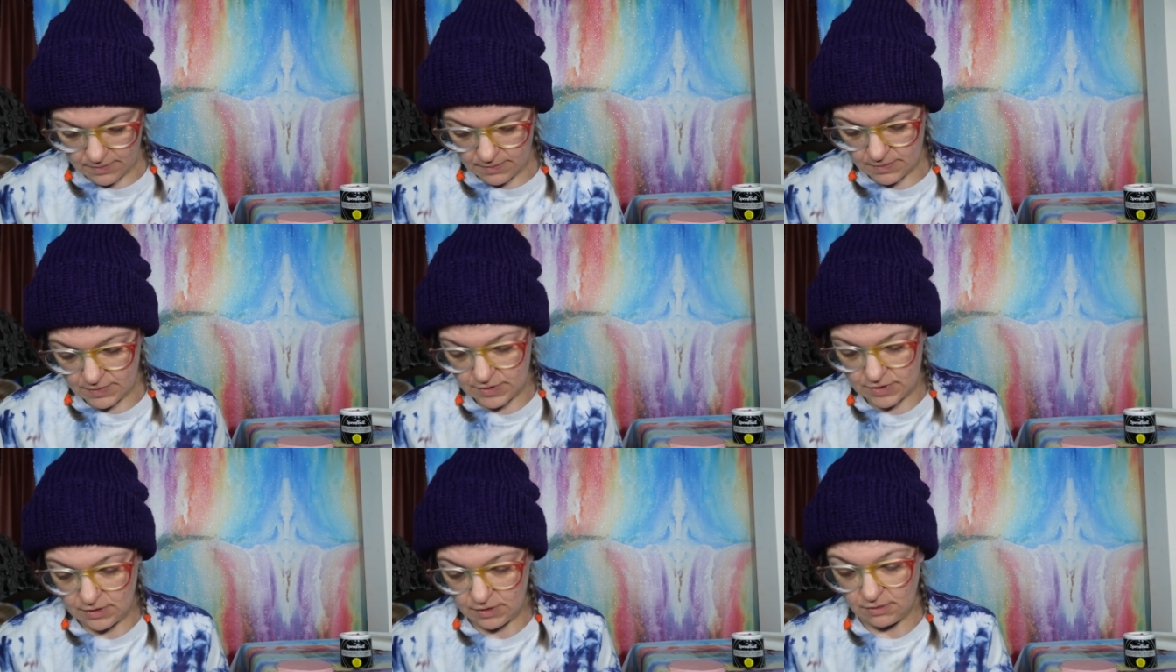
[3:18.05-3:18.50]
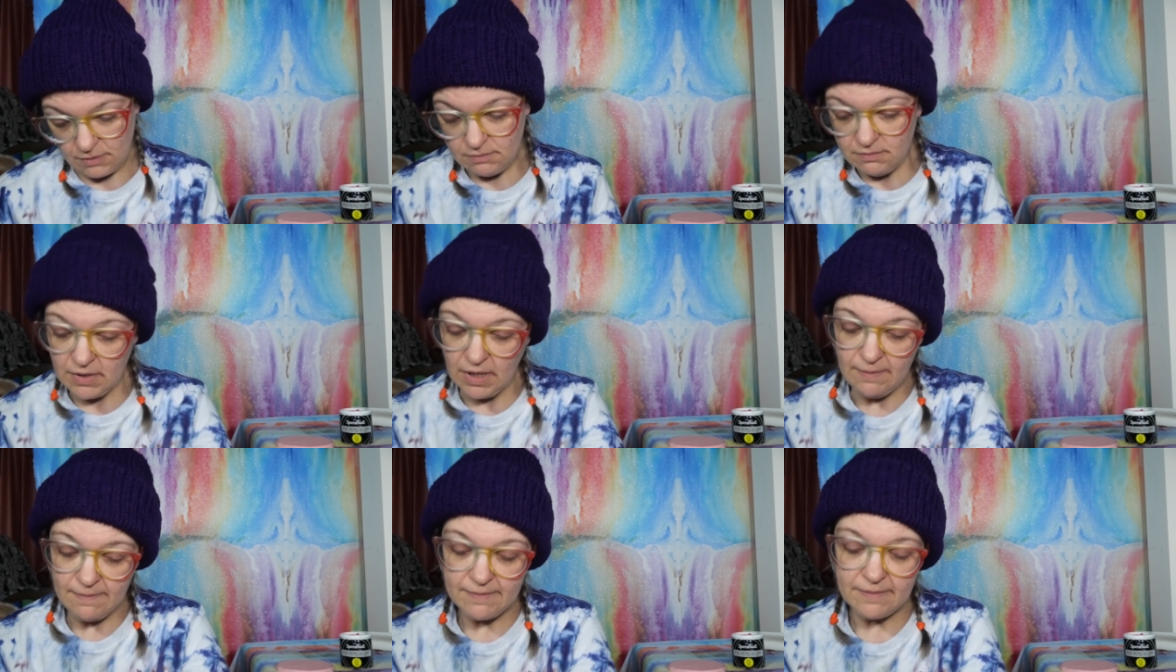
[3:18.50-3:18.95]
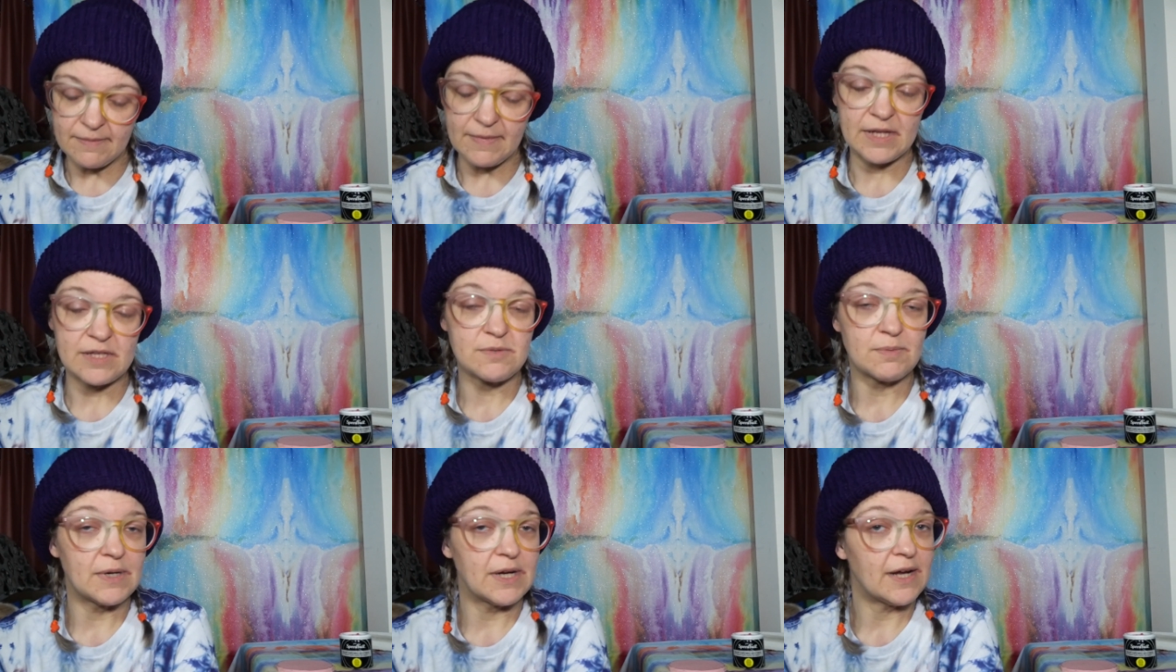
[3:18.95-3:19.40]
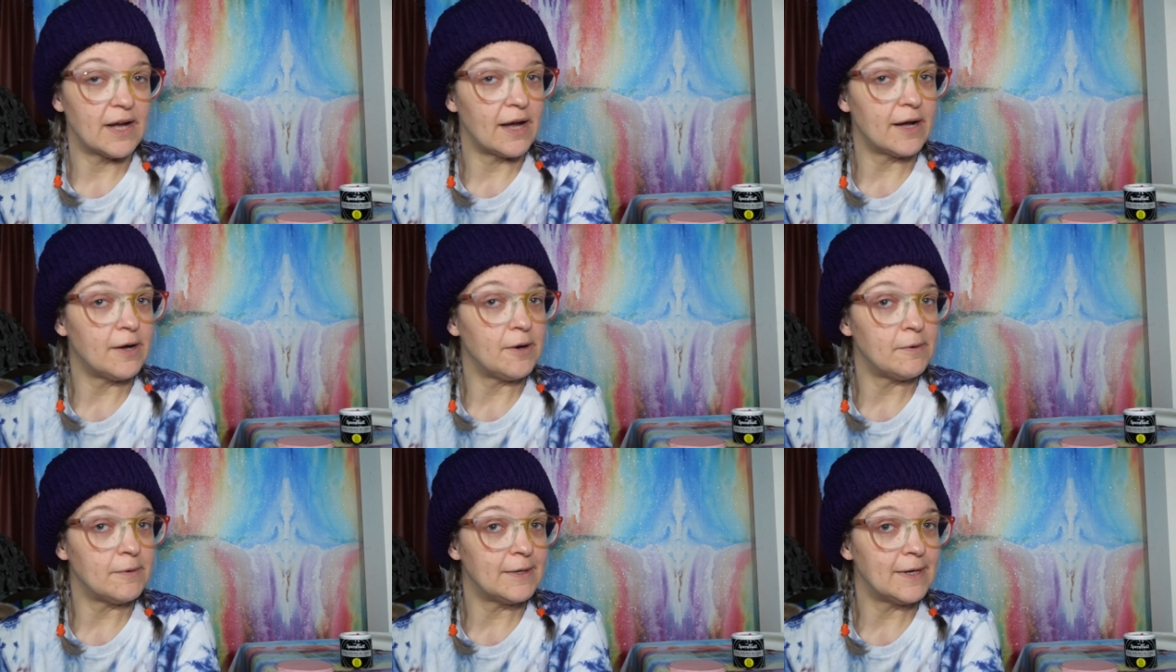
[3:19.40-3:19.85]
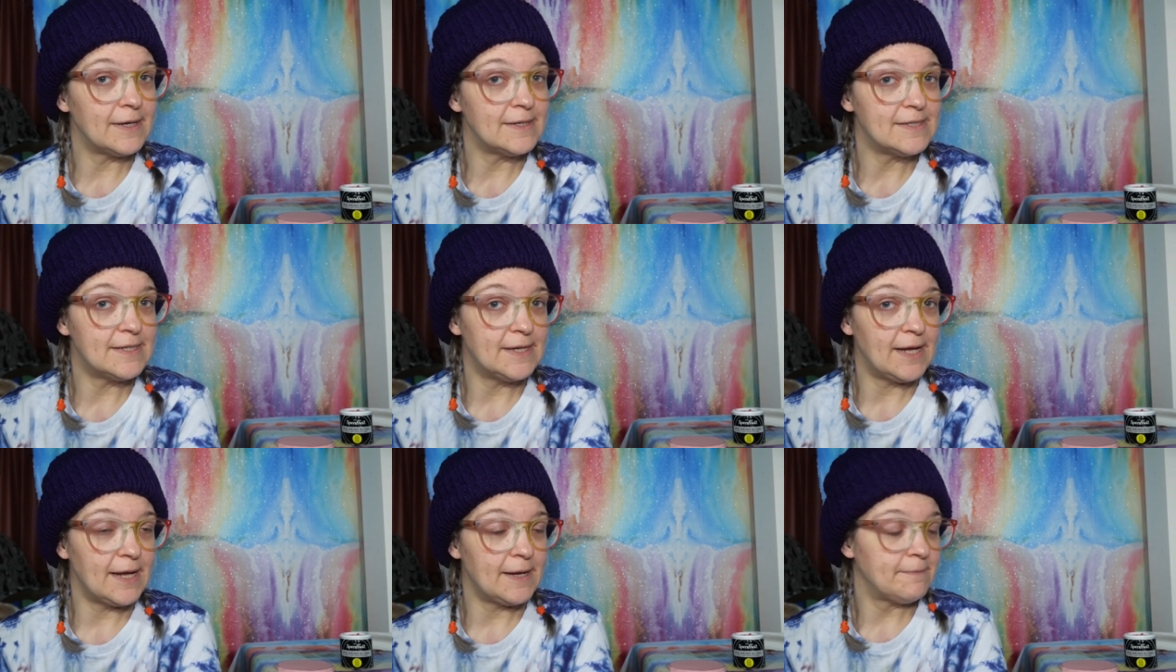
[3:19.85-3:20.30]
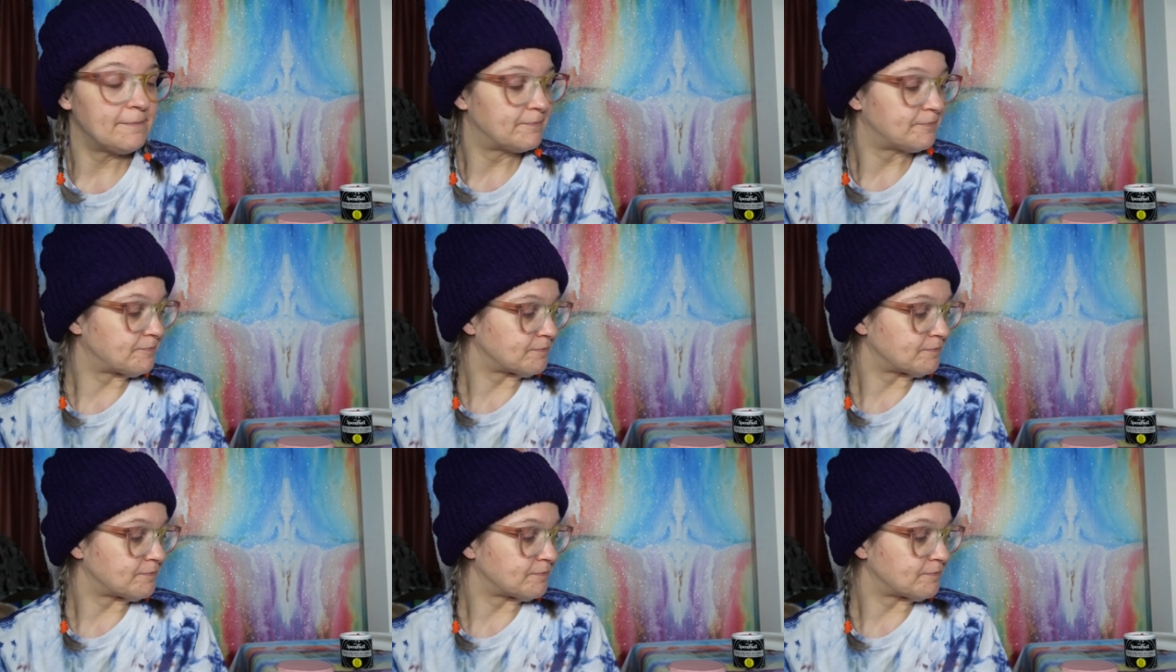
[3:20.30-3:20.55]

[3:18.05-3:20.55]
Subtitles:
So yeah, that's what I got going on today.